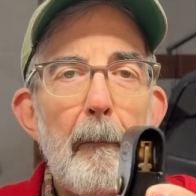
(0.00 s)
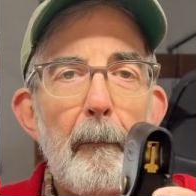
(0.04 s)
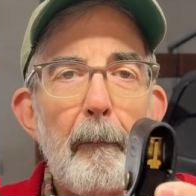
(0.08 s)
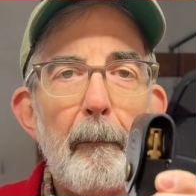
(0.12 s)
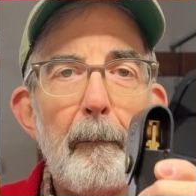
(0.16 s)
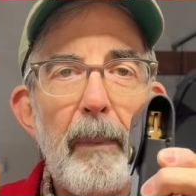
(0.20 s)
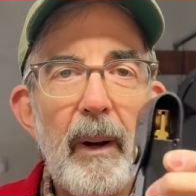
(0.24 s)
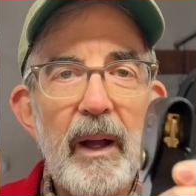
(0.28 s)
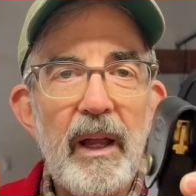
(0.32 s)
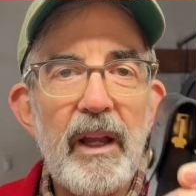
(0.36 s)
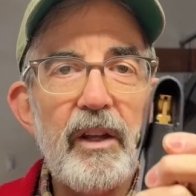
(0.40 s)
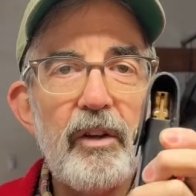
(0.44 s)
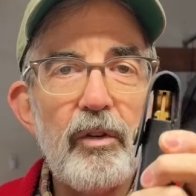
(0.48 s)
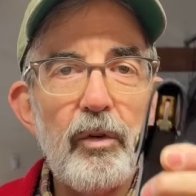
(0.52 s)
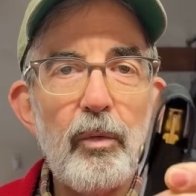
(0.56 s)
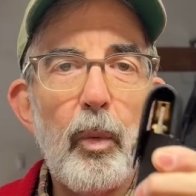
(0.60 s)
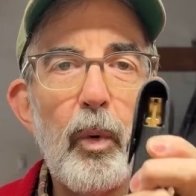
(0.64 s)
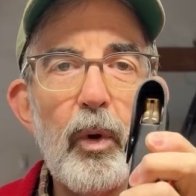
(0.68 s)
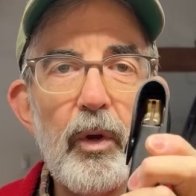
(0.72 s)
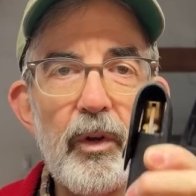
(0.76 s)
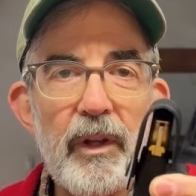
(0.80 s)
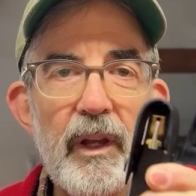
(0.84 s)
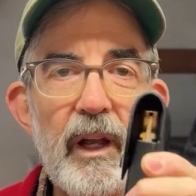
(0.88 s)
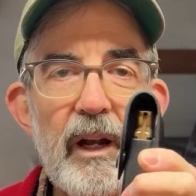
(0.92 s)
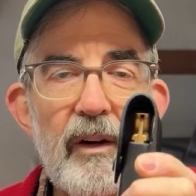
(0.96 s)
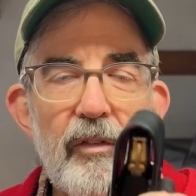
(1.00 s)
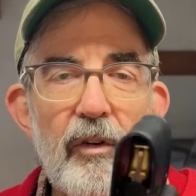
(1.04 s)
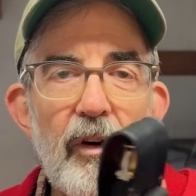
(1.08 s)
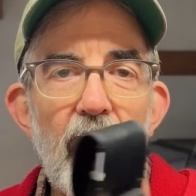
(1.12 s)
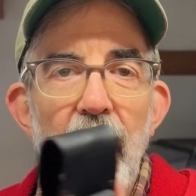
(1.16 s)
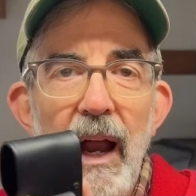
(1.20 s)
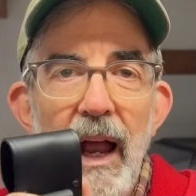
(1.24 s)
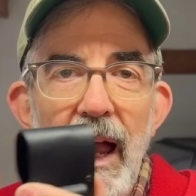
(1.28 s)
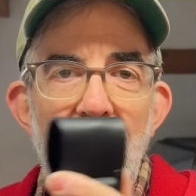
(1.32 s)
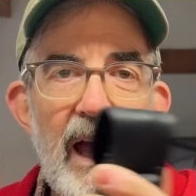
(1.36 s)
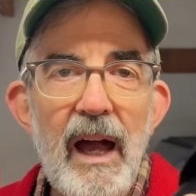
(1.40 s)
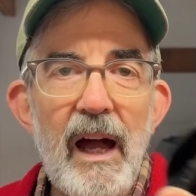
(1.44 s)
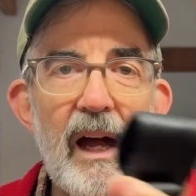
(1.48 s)
But you will never
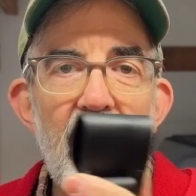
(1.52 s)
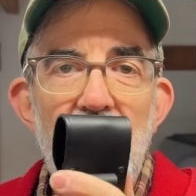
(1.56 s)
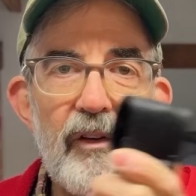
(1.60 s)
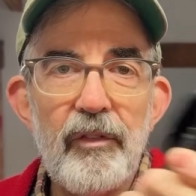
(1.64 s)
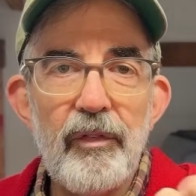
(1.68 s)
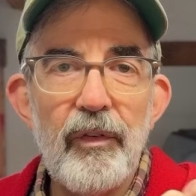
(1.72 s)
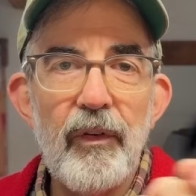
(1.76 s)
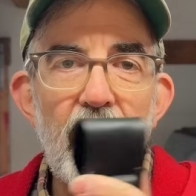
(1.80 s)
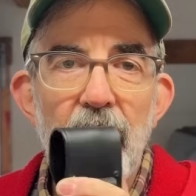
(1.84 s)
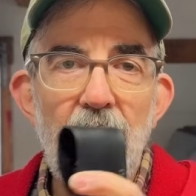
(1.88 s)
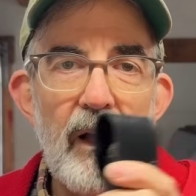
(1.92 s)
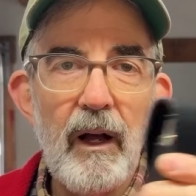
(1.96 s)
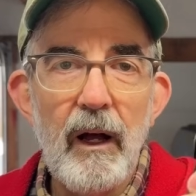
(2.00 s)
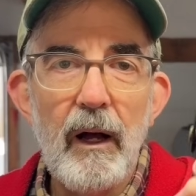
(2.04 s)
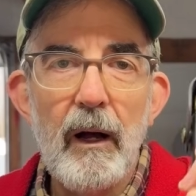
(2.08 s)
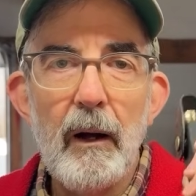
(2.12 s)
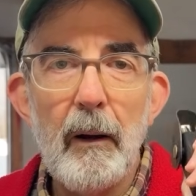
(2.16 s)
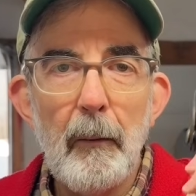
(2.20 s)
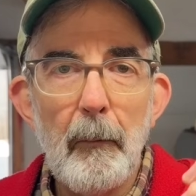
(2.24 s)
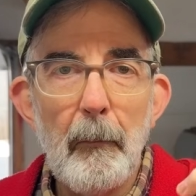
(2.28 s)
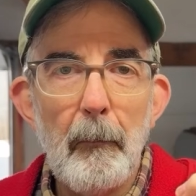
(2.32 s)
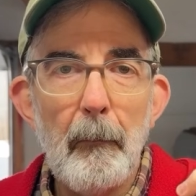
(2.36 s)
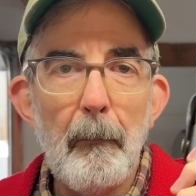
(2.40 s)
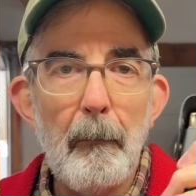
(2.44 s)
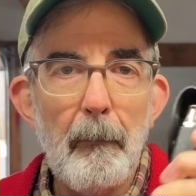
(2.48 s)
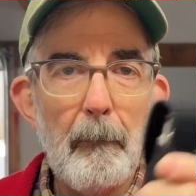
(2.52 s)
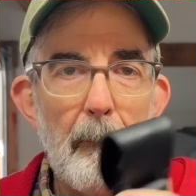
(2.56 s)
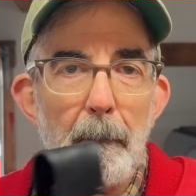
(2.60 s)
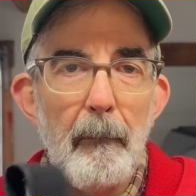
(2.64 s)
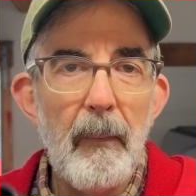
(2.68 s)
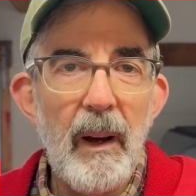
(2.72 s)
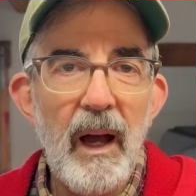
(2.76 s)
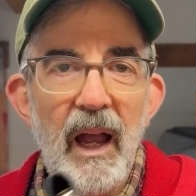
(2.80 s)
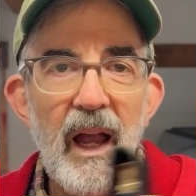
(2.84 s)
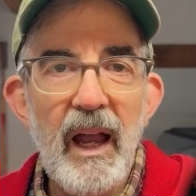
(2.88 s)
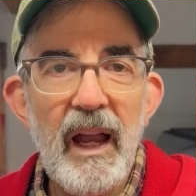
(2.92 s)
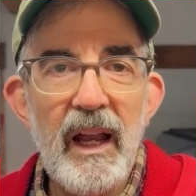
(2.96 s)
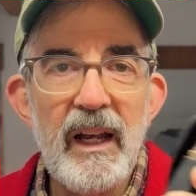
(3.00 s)
have
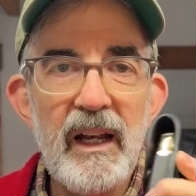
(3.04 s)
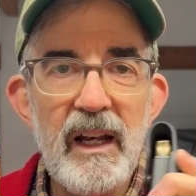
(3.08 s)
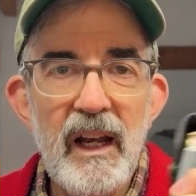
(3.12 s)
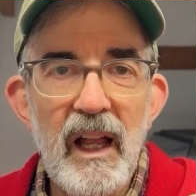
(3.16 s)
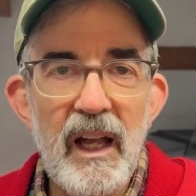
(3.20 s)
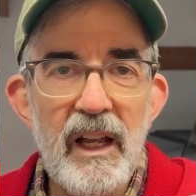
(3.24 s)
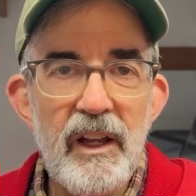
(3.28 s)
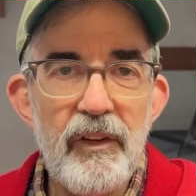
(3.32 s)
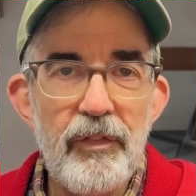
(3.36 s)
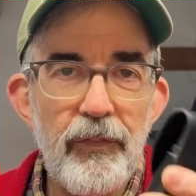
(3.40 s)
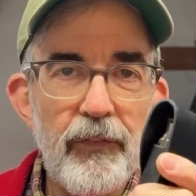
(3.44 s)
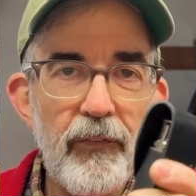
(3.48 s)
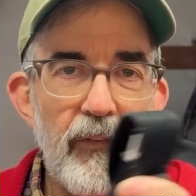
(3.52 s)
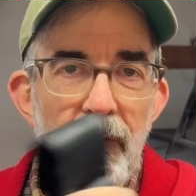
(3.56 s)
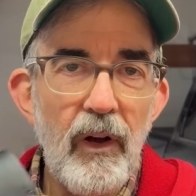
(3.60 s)
a knife